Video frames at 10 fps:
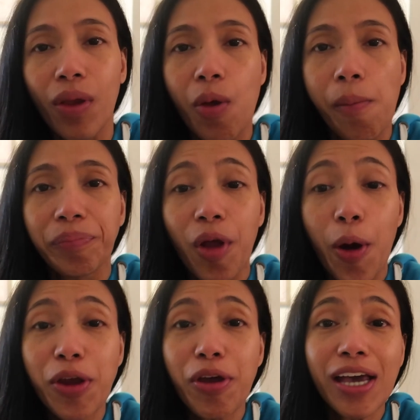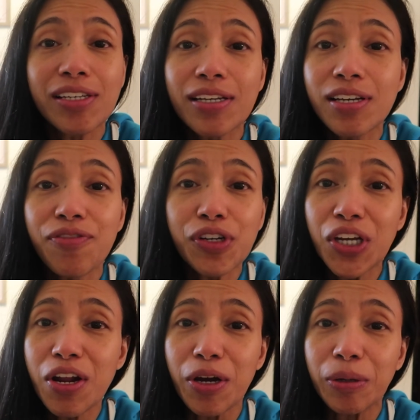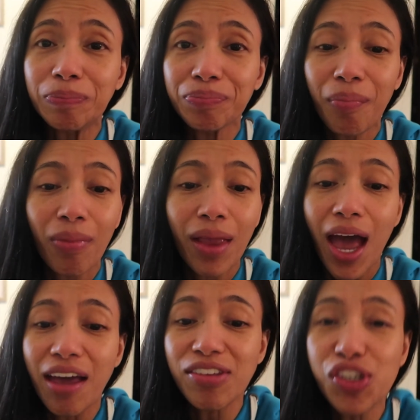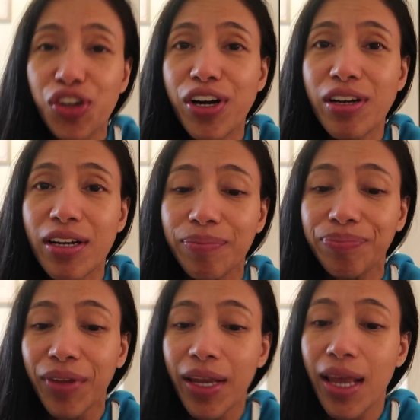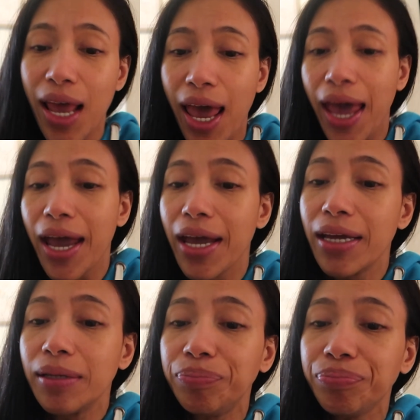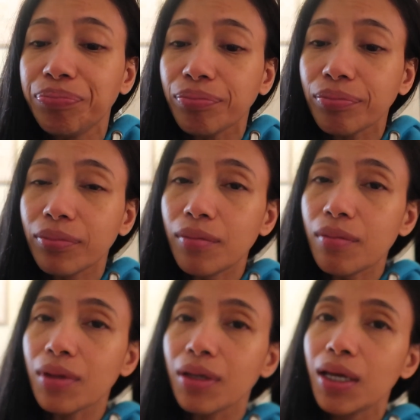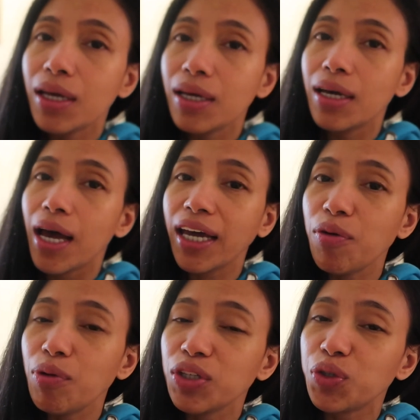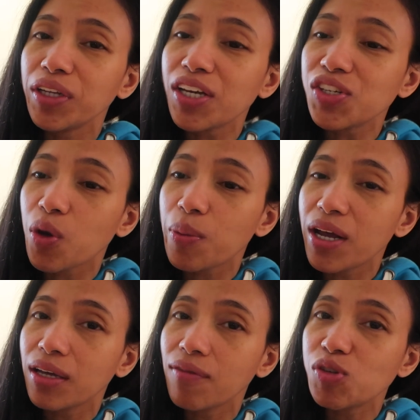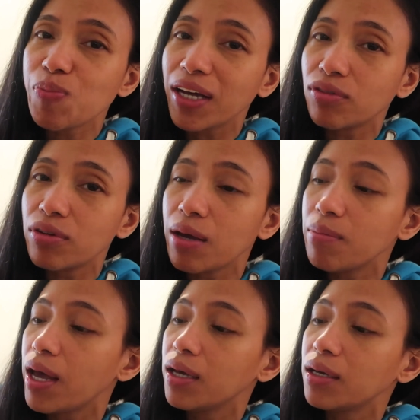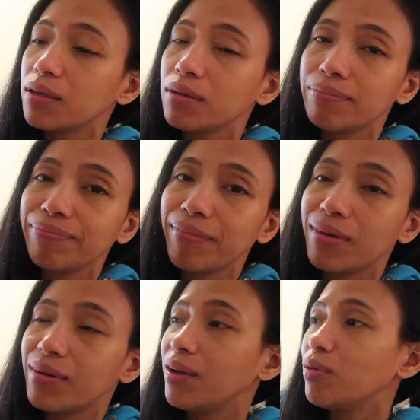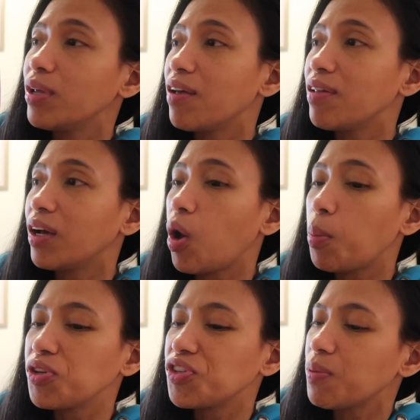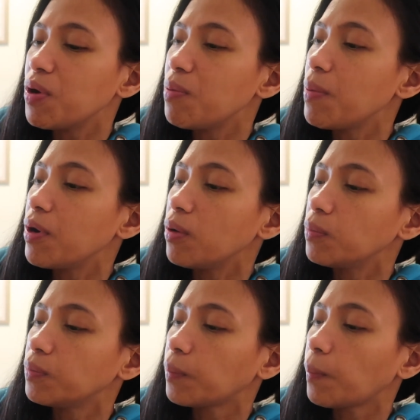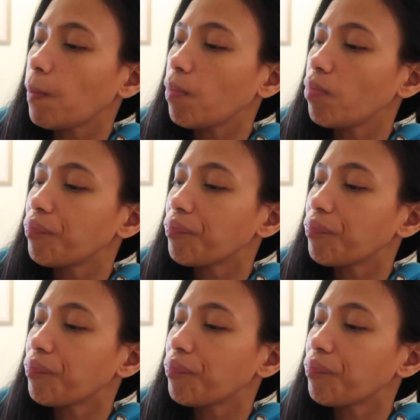Alright you guys, that's it for dinner. I have dessert, and I can't really drink this, so I'm gonna give this back to them. I I only had like a couple of sips. Here baby girl. Okay.